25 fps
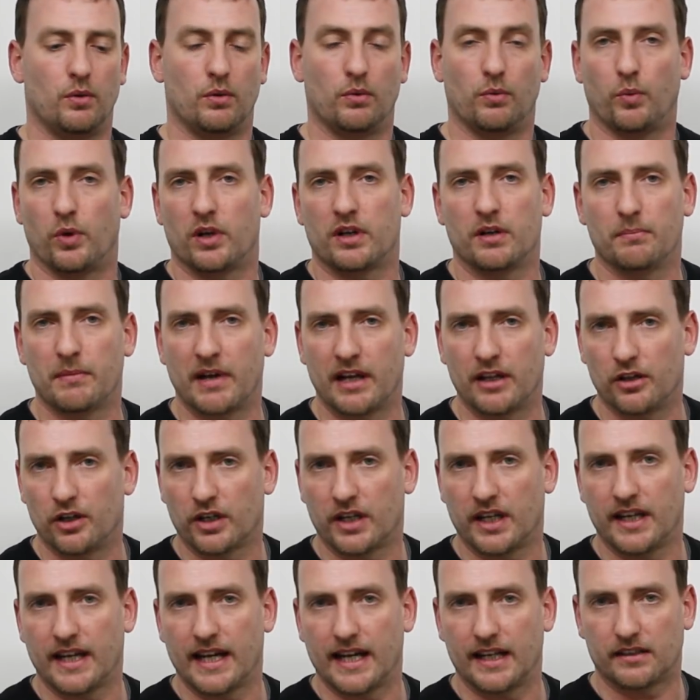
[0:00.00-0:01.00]
what am I
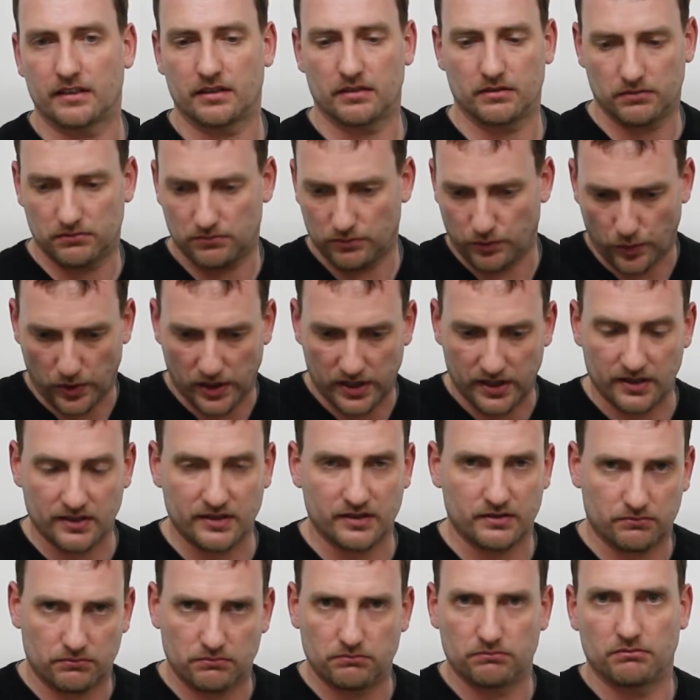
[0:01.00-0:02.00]
looking at? What
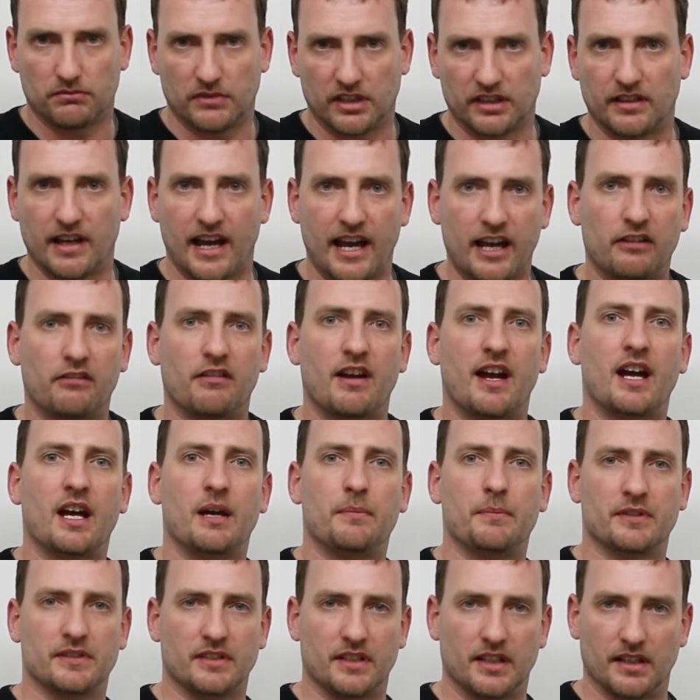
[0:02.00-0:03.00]
is the
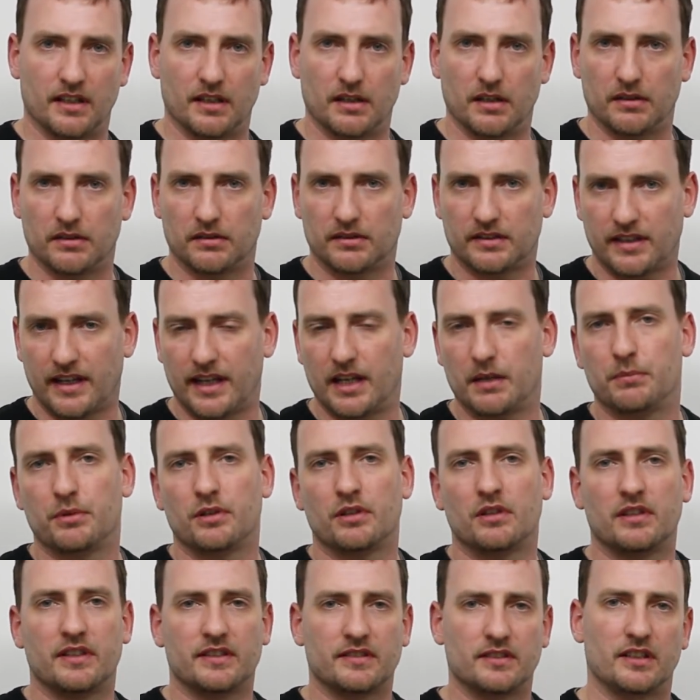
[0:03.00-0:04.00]
diagram? Is it a
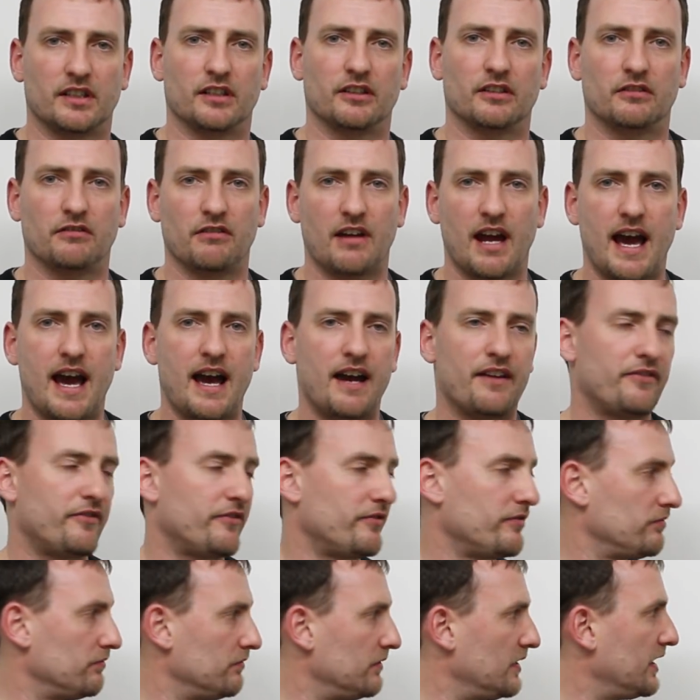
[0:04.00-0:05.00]
table? Is it a
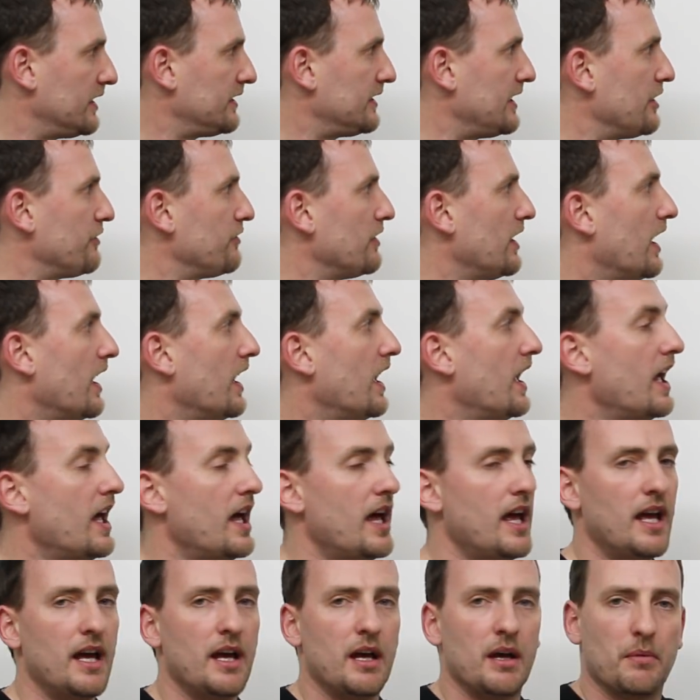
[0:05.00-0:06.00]
graph? Etc.
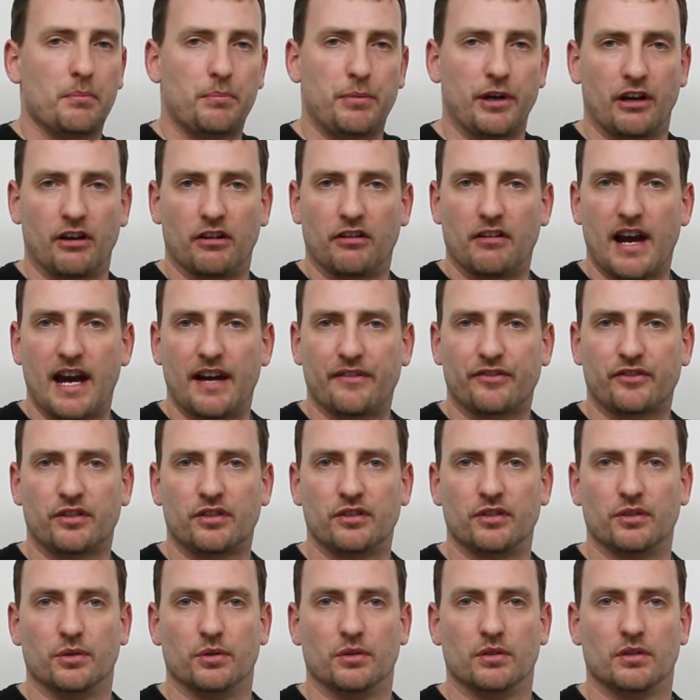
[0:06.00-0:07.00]
Paragraph
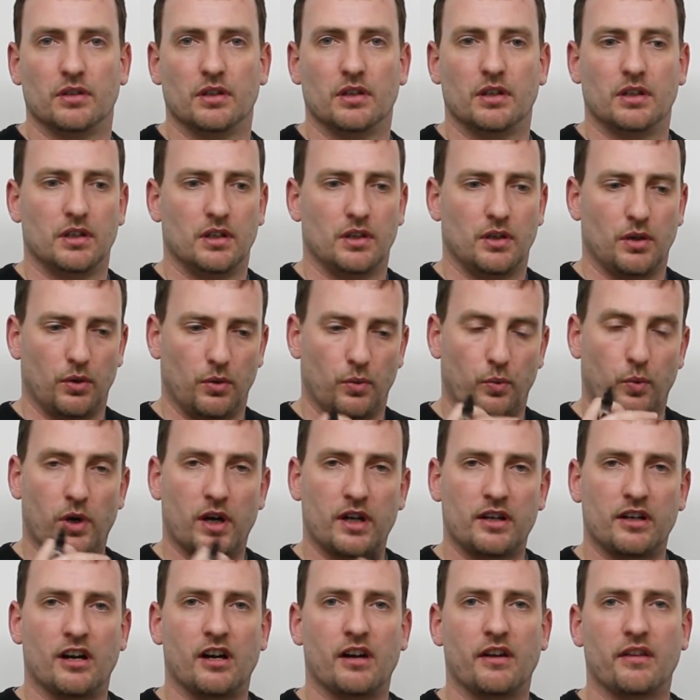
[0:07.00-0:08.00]
2,
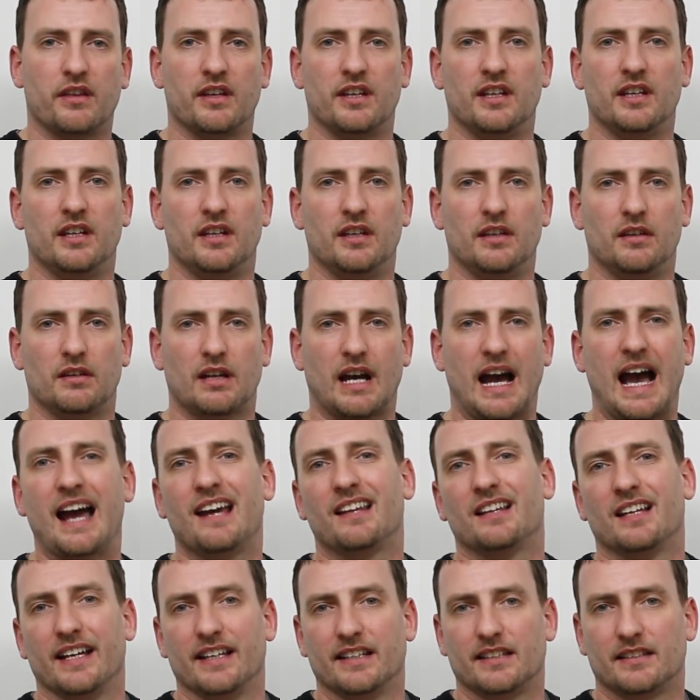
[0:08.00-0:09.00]
what are the
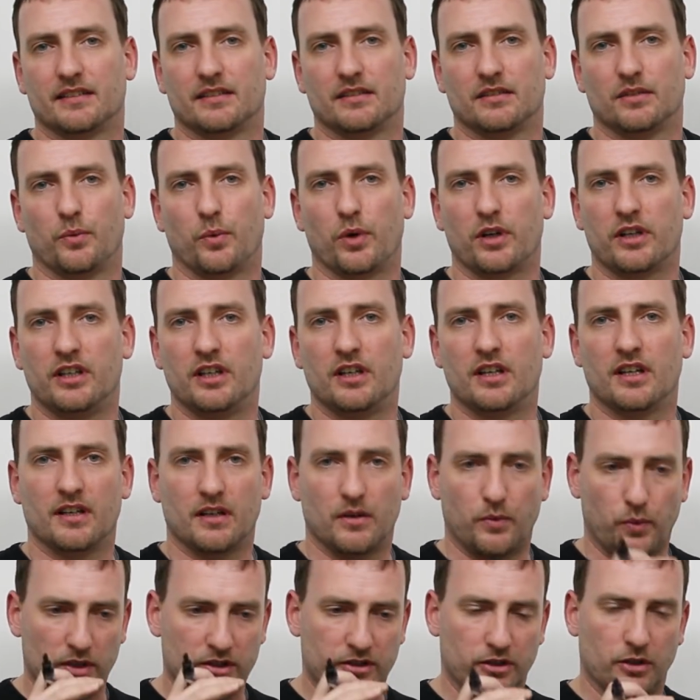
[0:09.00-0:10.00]
highlights?
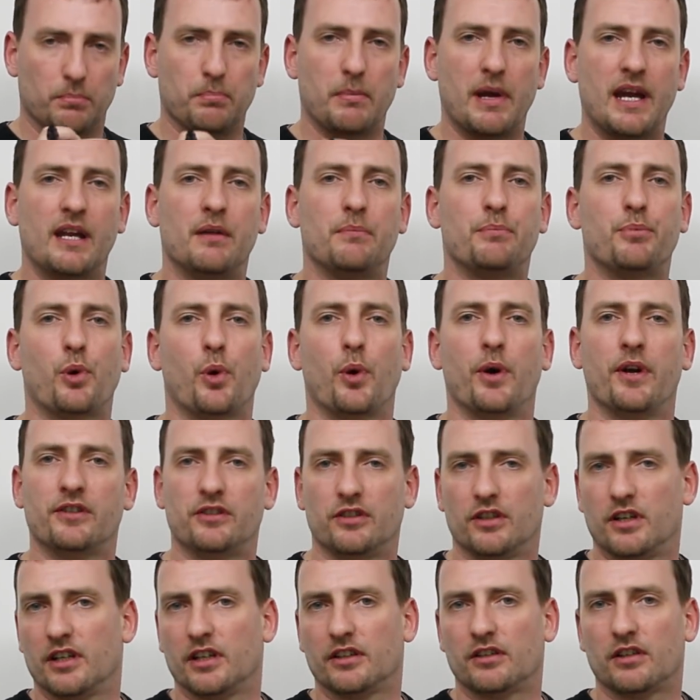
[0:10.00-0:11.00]
What's your main points
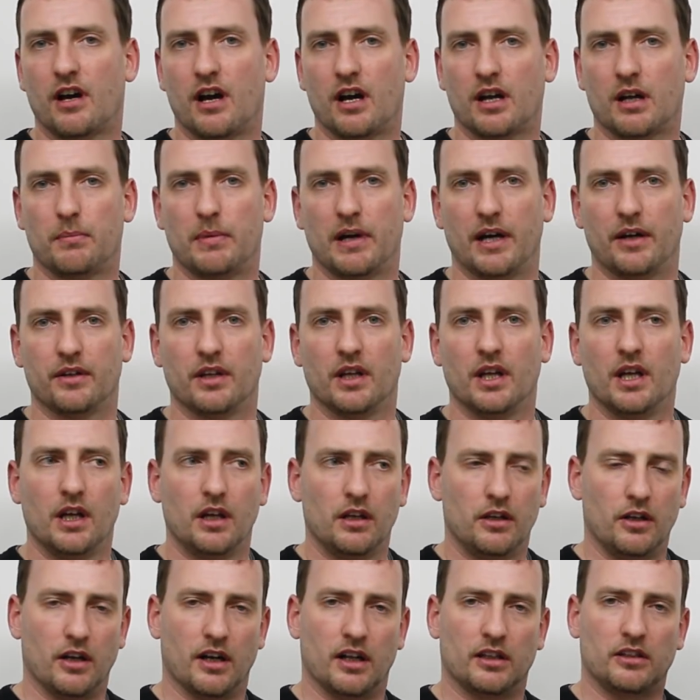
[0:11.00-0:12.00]
you're going to talk about?
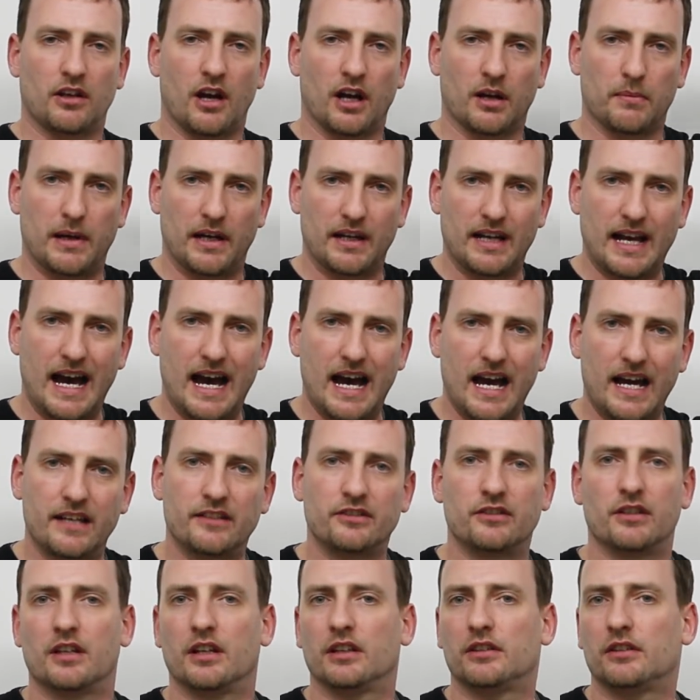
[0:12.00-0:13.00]
You're going to talk about
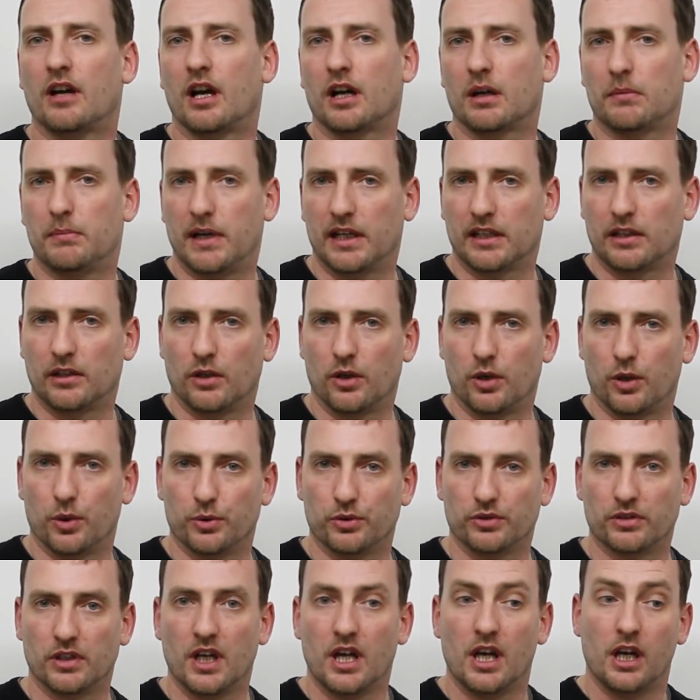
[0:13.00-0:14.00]
highs, you're going to talk about
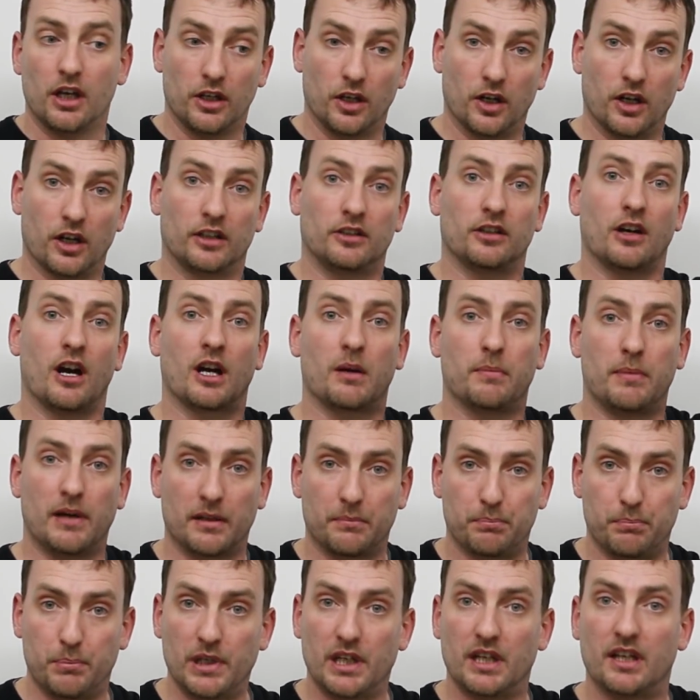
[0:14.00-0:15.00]
lows. You're going to talk
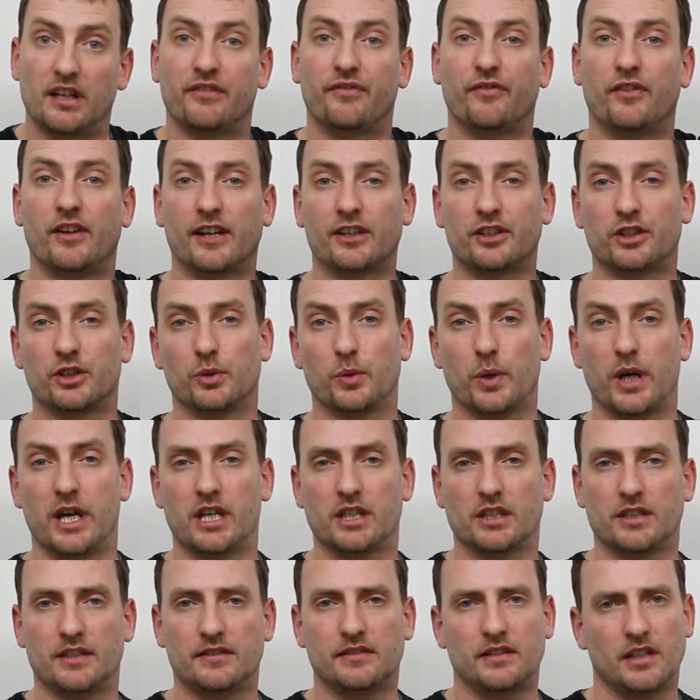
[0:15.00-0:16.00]
about big
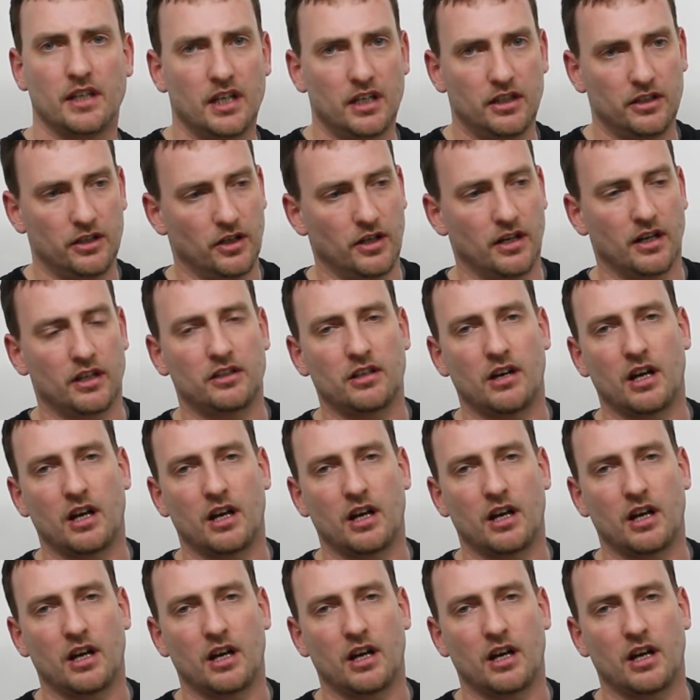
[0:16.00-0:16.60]
fluctuations, you're going to